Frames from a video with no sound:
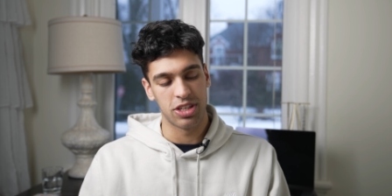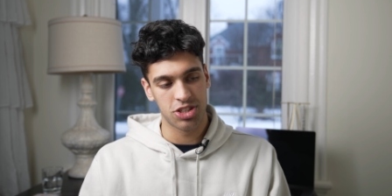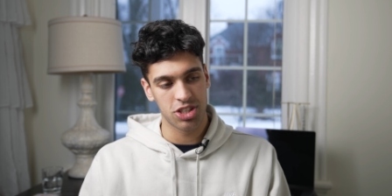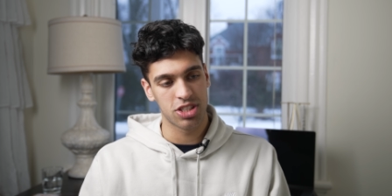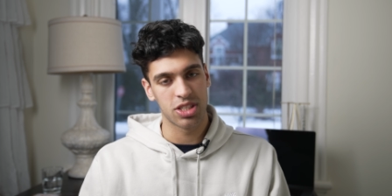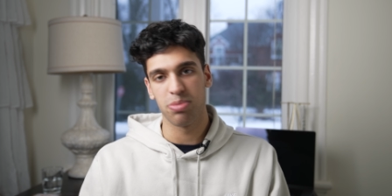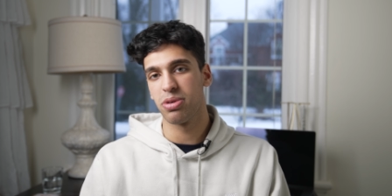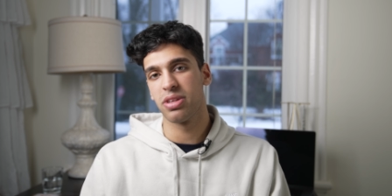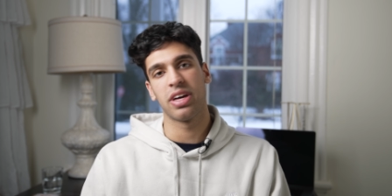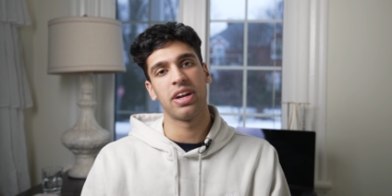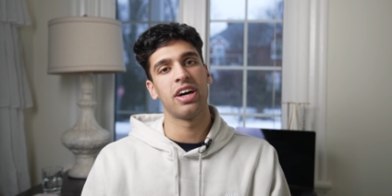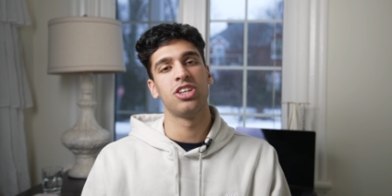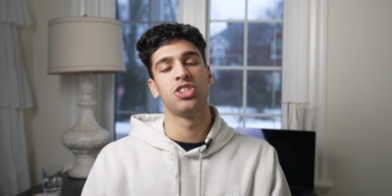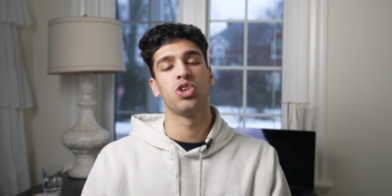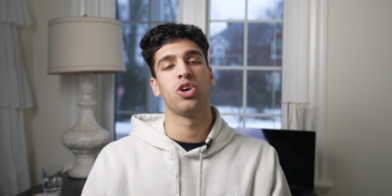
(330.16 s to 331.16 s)
it's just something that
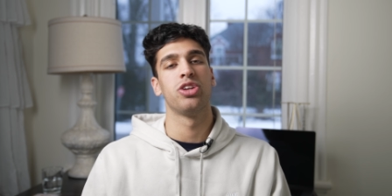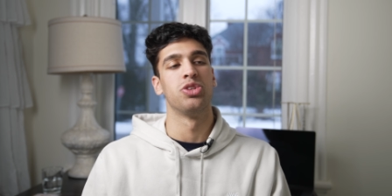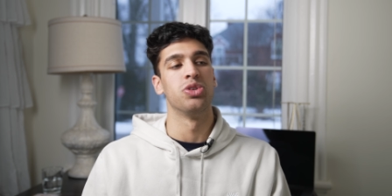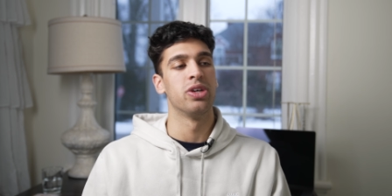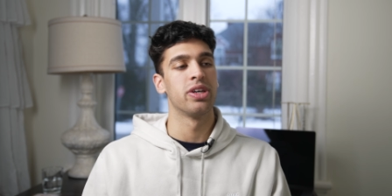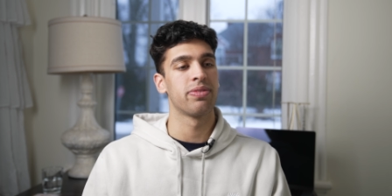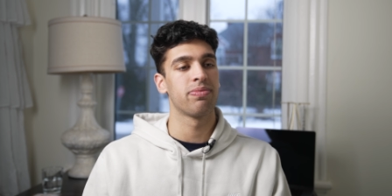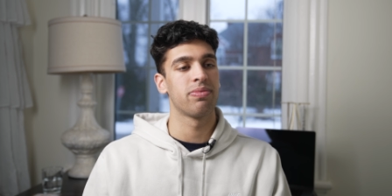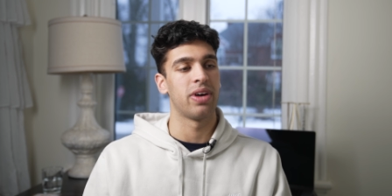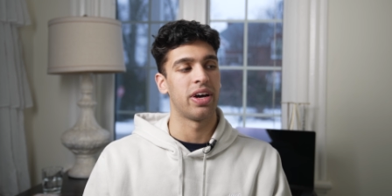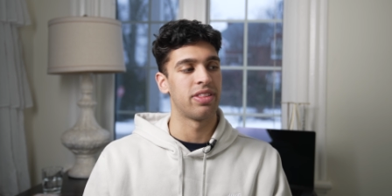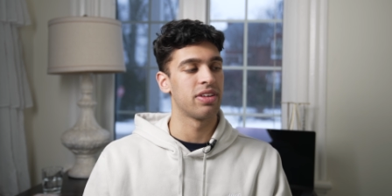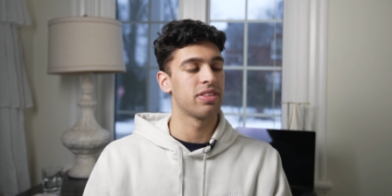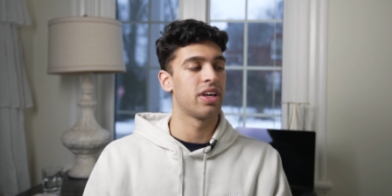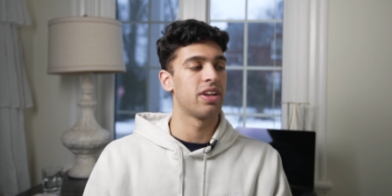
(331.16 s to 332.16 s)
I enjoy doing. I
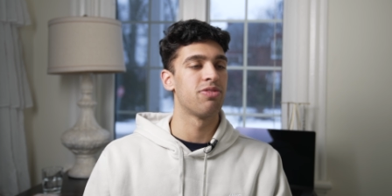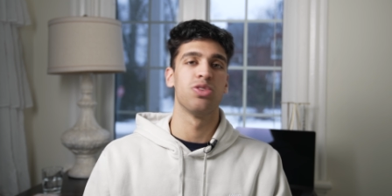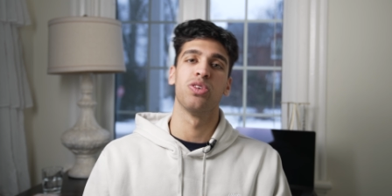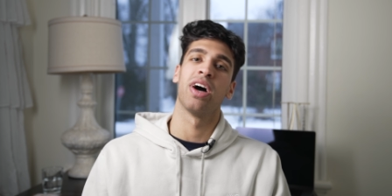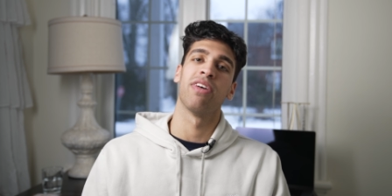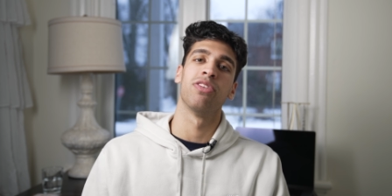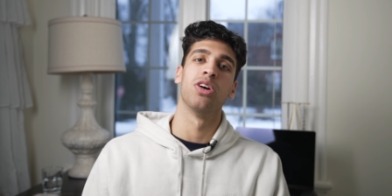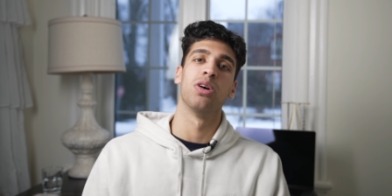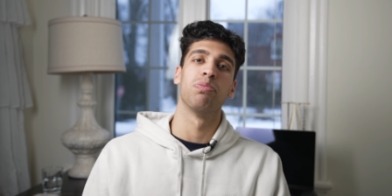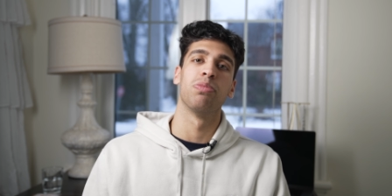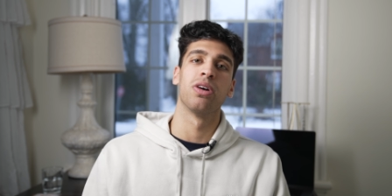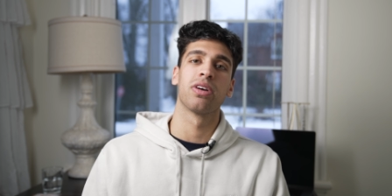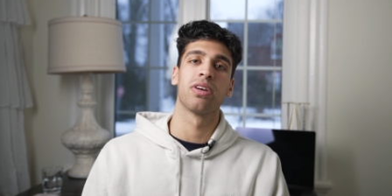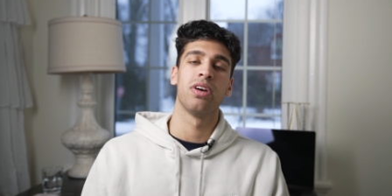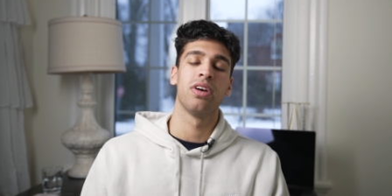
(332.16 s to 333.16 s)
think that if you have a
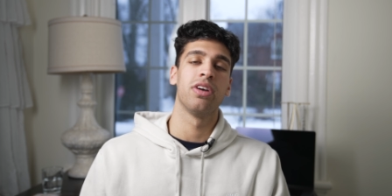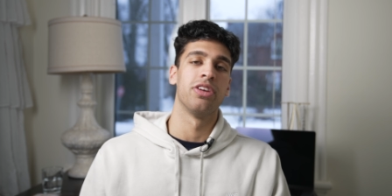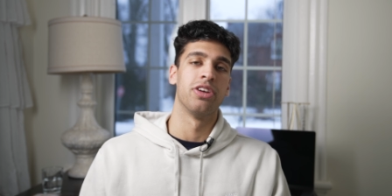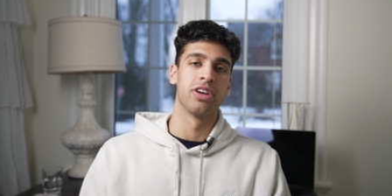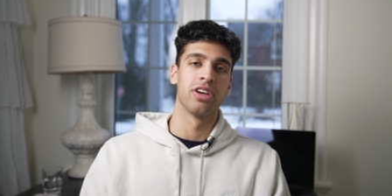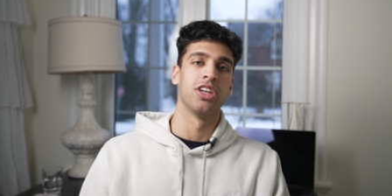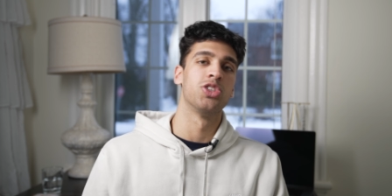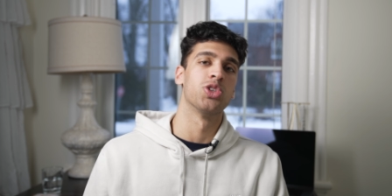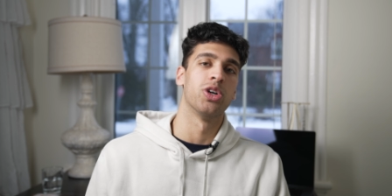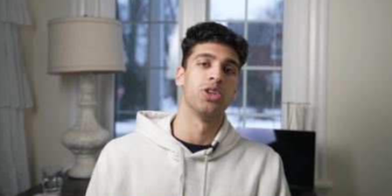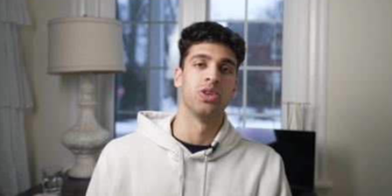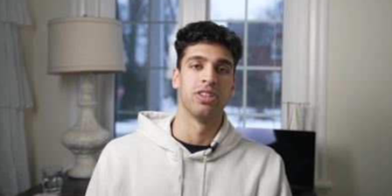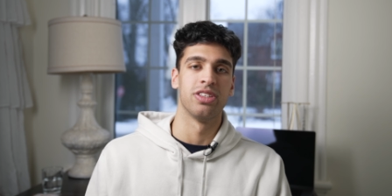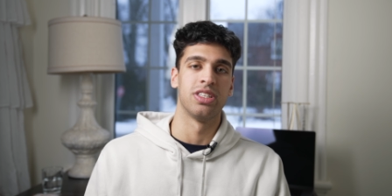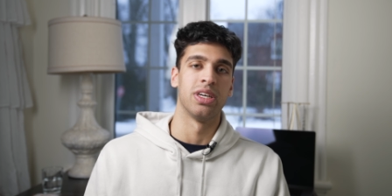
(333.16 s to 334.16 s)
notebook, you're gonna enjoy
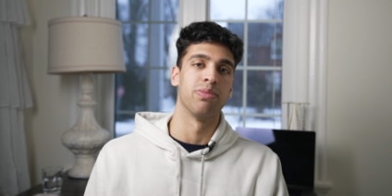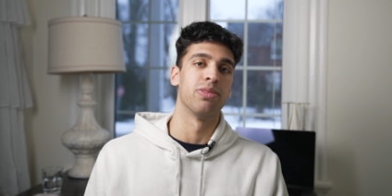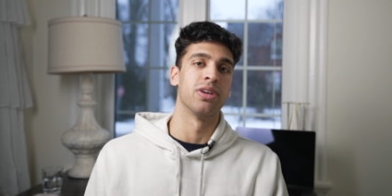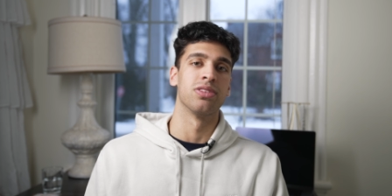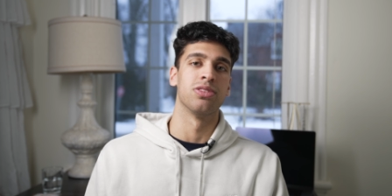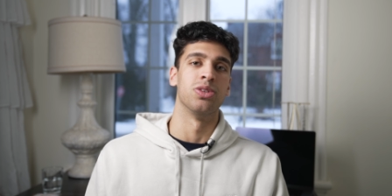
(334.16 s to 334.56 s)
doing the same thing